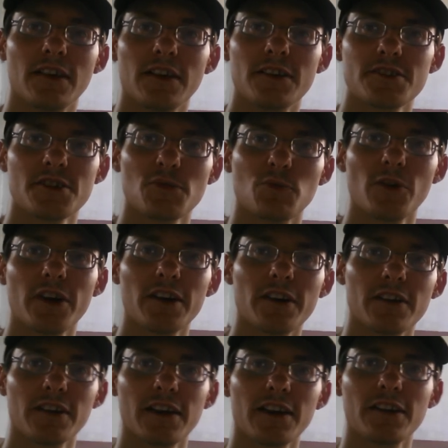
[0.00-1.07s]

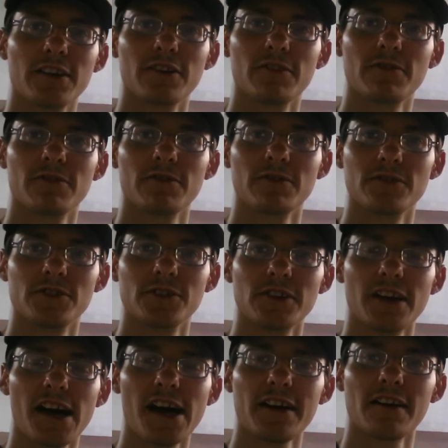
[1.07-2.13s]
somewhere either
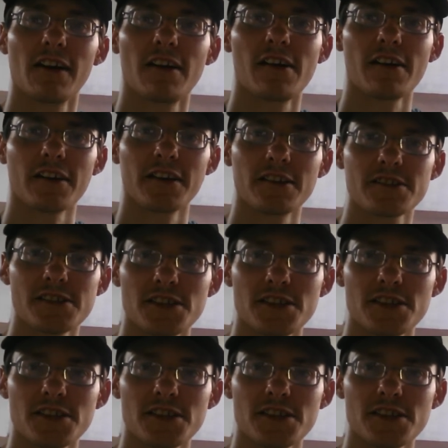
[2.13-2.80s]
July to August,